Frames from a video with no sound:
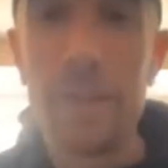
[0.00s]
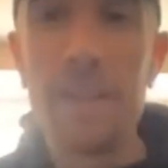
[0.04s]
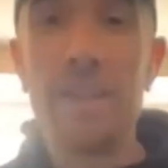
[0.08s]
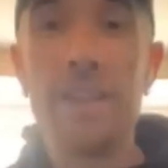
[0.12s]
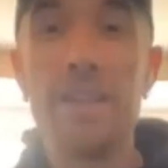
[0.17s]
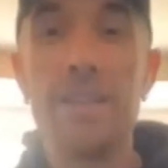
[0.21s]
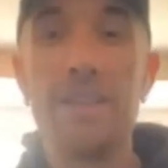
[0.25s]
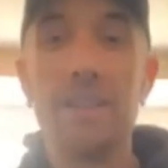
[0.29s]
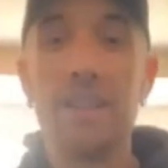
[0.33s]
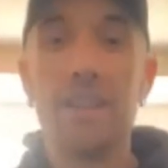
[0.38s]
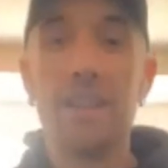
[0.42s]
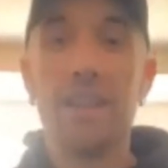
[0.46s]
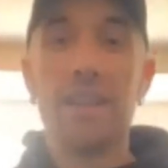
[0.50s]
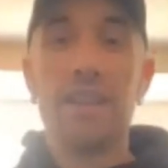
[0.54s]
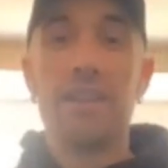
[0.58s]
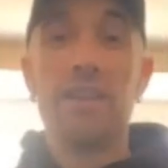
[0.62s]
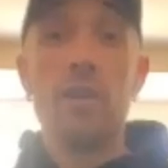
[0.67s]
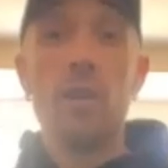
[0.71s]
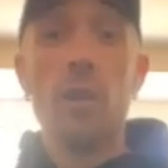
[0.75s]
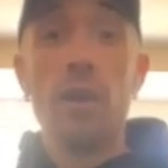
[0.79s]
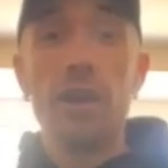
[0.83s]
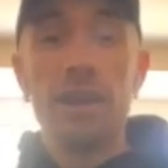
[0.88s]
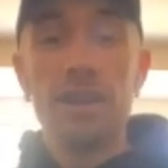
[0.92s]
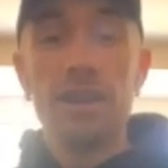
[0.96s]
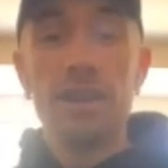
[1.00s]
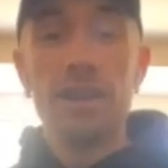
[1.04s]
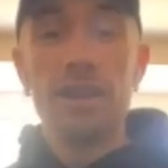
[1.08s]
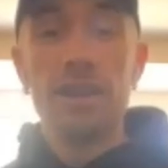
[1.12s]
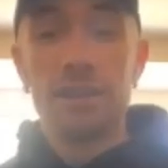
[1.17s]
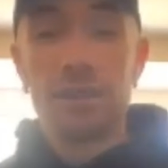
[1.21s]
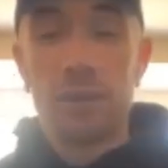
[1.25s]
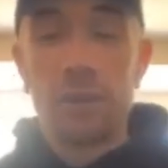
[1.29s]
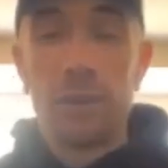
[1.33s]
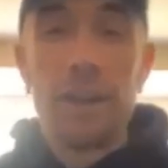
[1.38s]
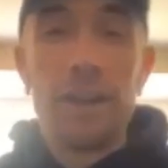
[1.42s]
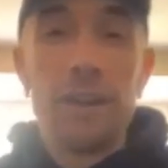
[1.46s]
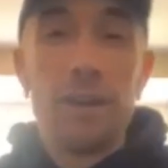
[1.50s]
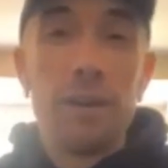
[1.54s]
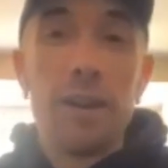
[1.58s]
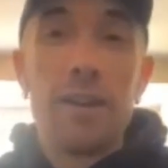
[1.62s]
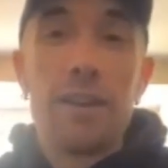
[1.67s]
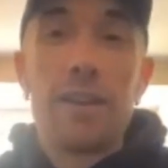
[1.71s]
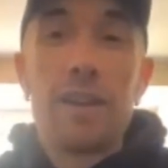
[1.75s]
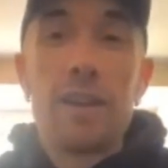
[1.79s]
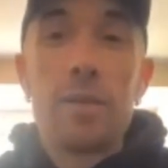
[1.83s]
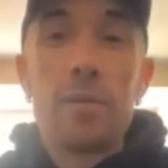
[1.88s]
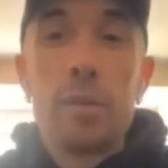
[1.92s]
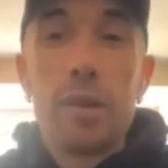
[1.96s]
be not into it
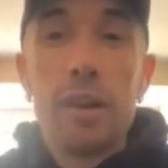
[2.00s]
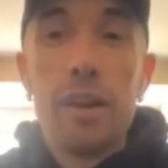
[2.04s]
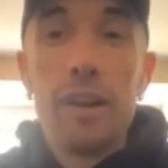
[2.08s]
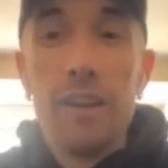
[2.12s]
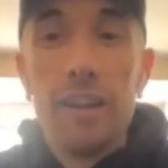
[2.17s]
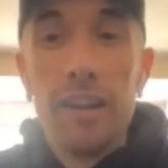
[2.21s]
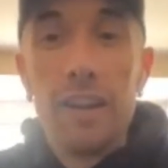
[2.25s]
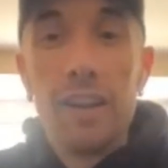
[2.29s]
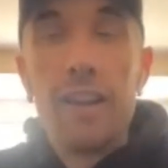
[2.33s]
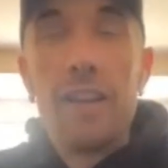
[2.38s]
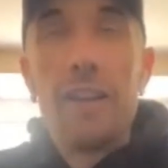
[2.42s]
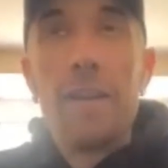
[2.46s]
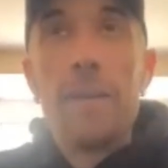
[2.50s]
or anything, but